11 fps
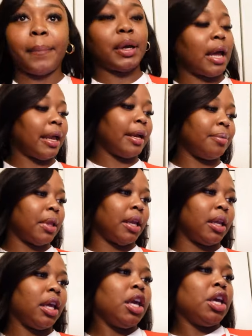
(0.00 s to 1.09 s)
but I ain't
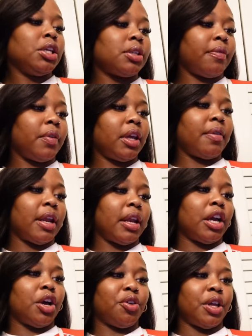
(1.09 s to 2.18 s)
complaining. So I'm gonna get ready to
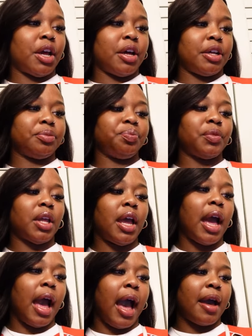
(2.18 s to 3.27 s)
go, y'all.
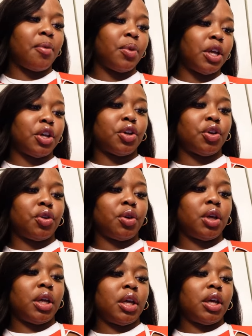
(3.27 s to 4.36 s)
I will
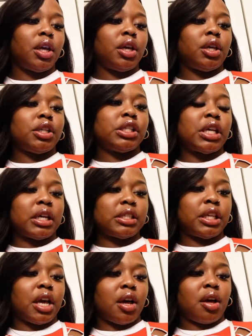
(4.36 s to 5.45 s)
talk to
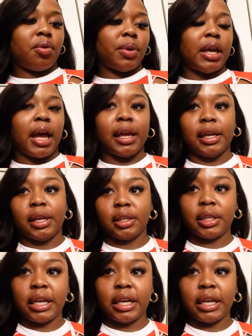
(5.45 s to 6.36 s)
y'all when I get